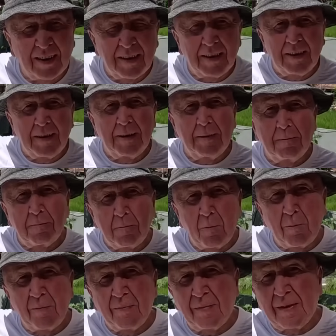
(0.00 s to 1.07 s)
Do
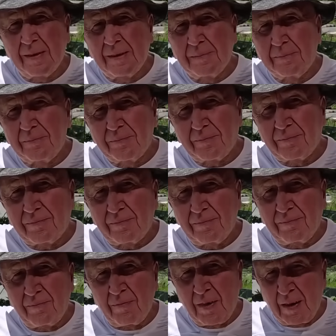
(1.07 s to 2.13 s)
you married a local Batak woman?